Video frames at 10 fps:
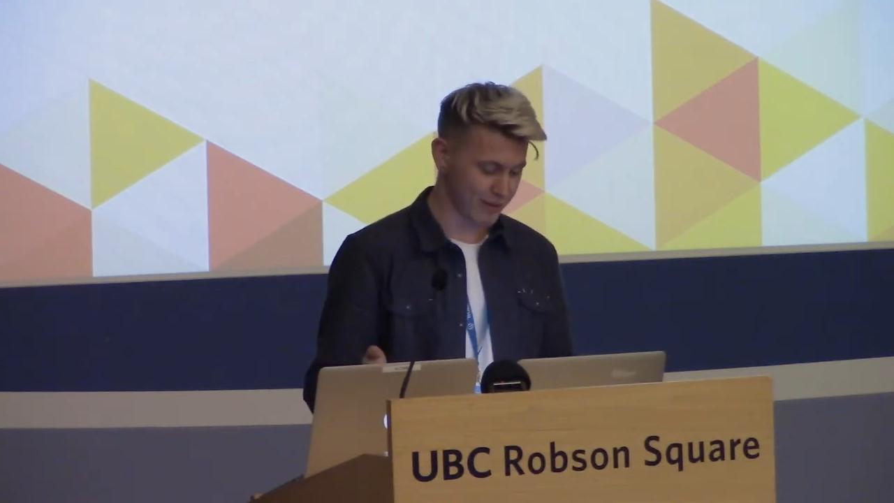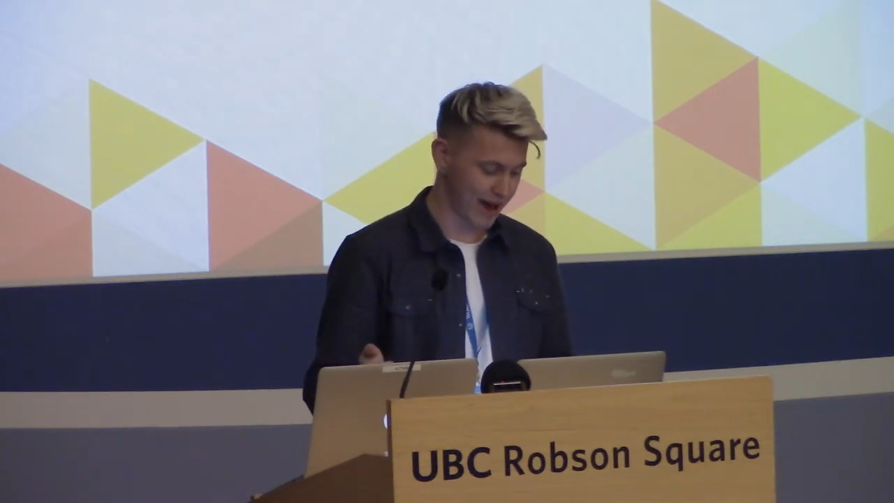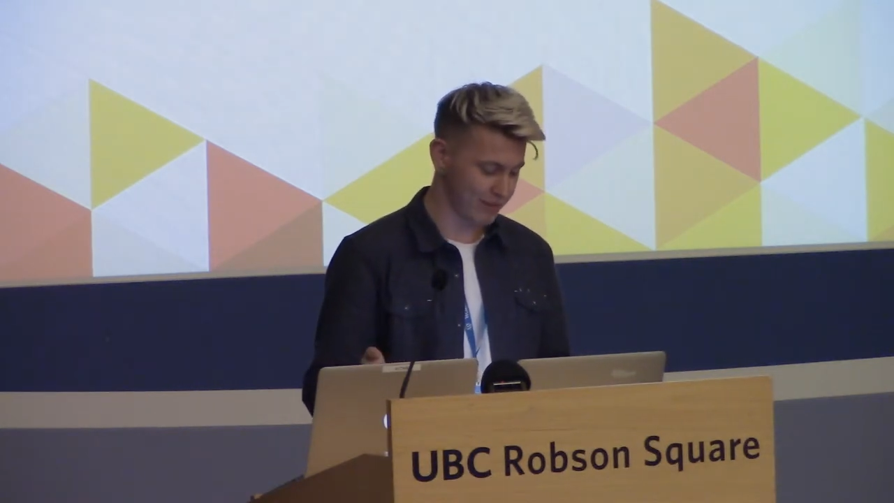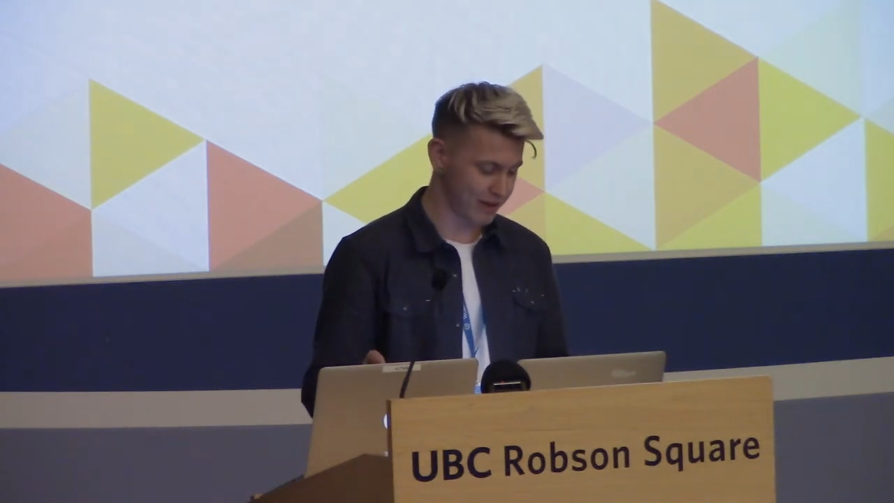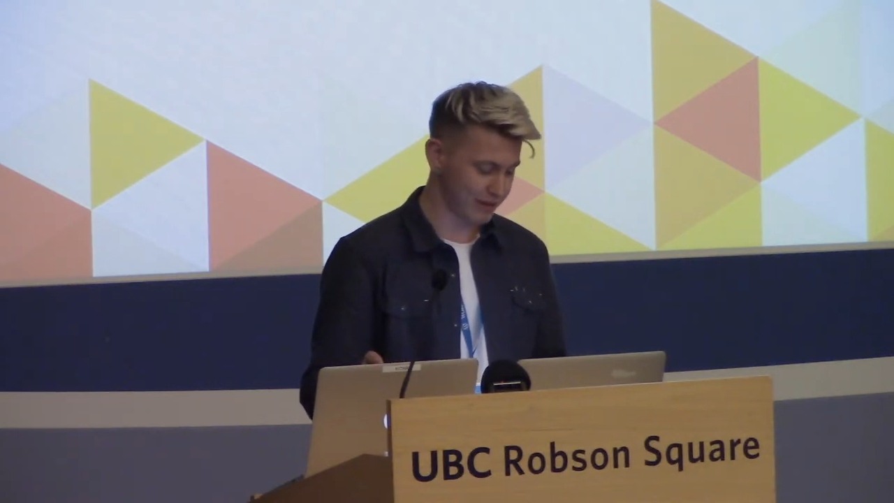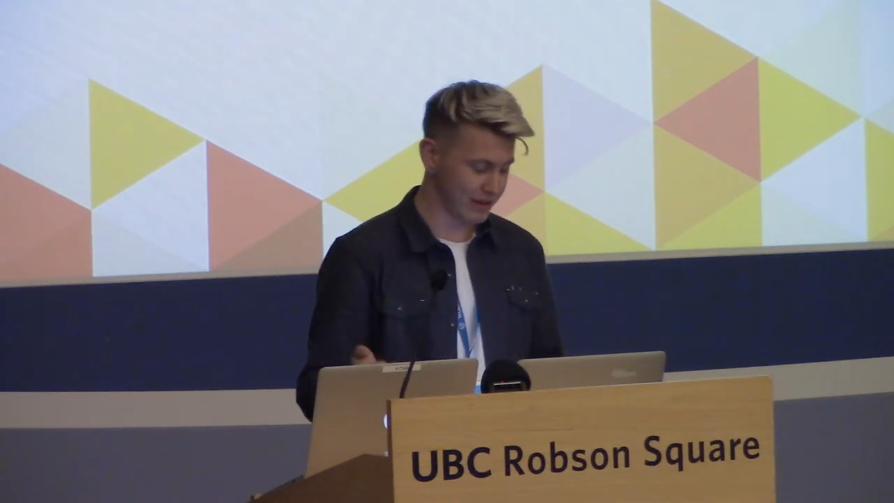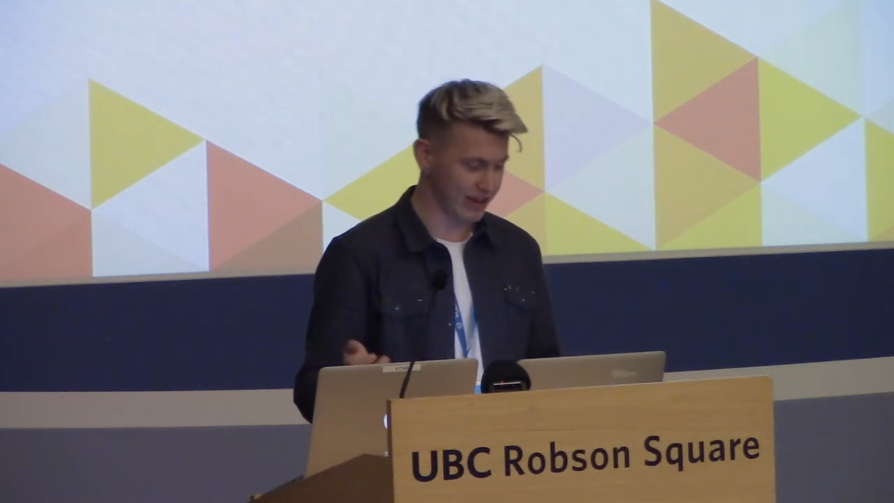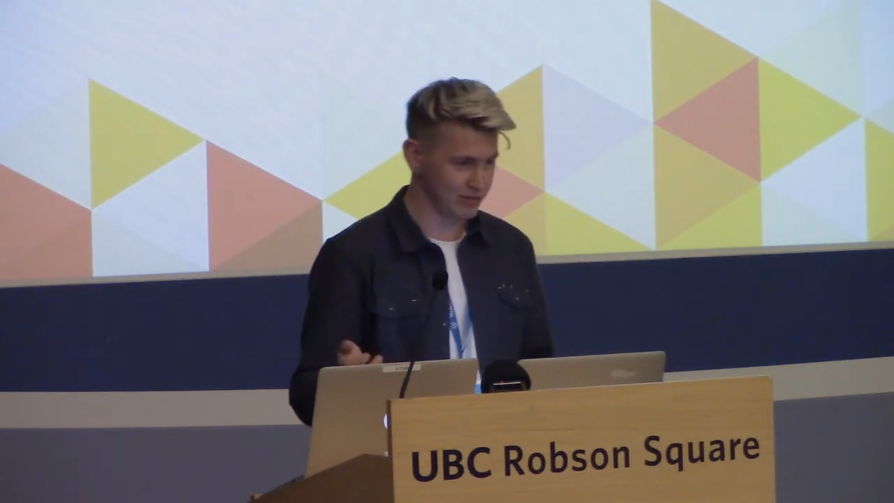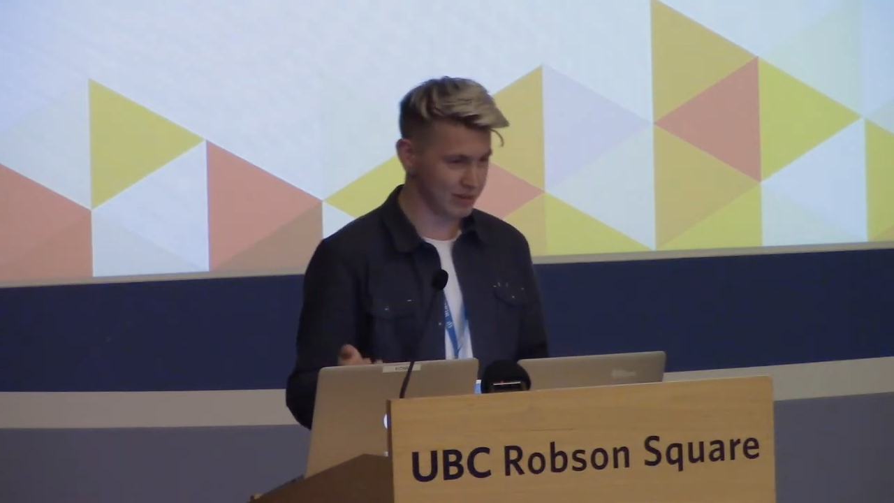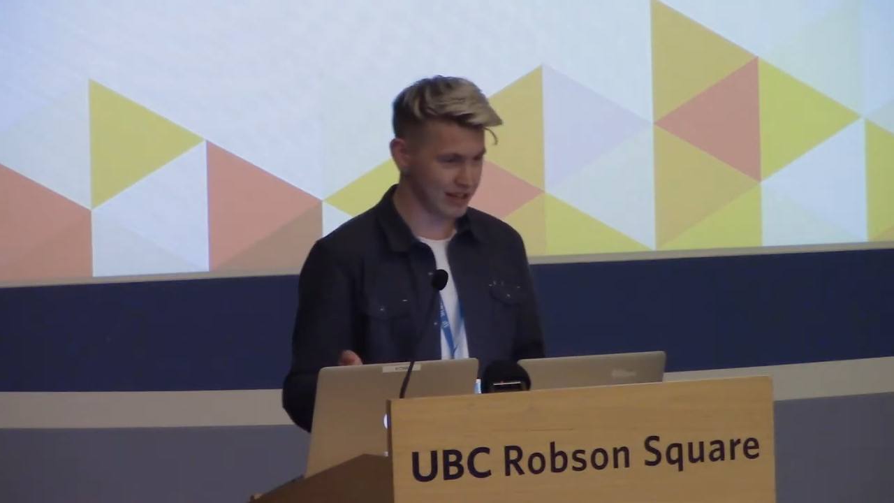M A M P and P
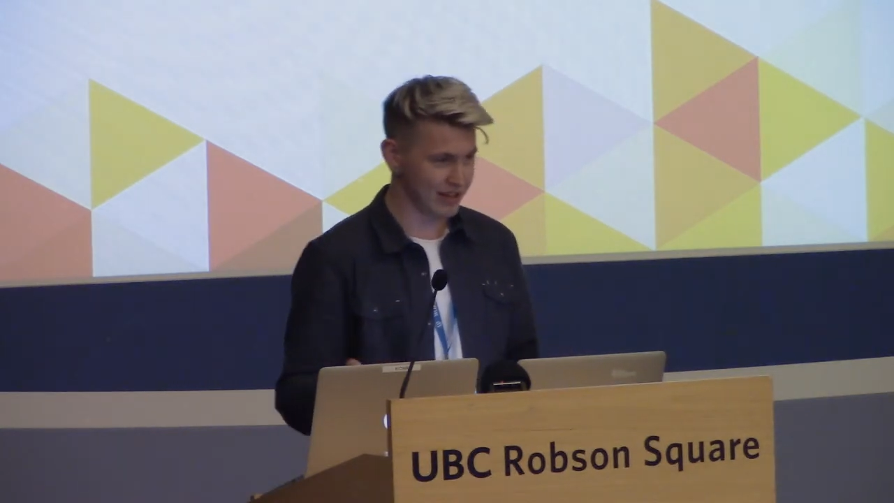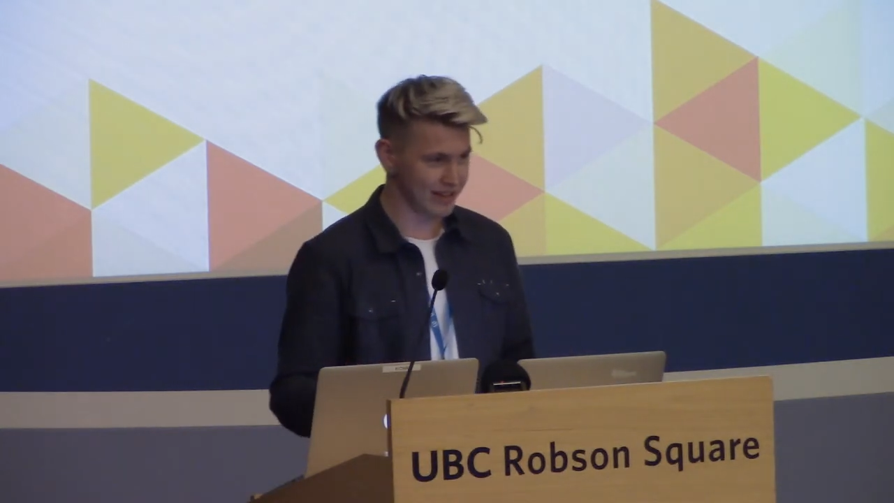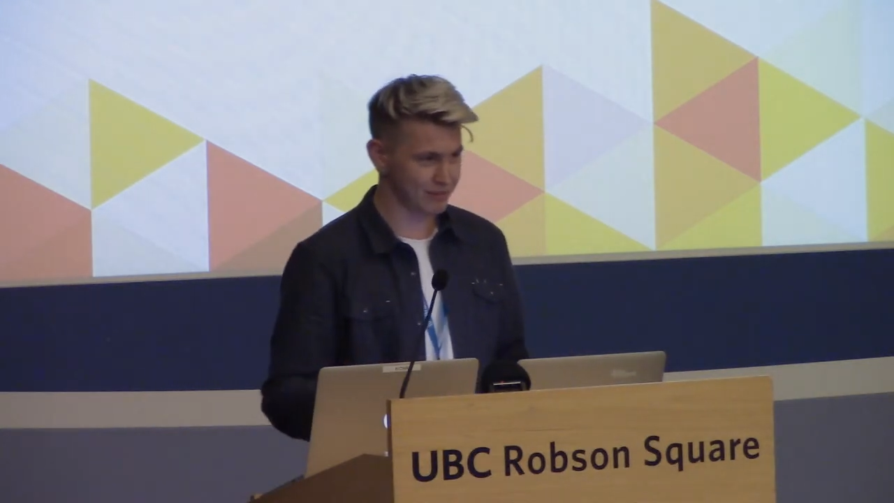H P,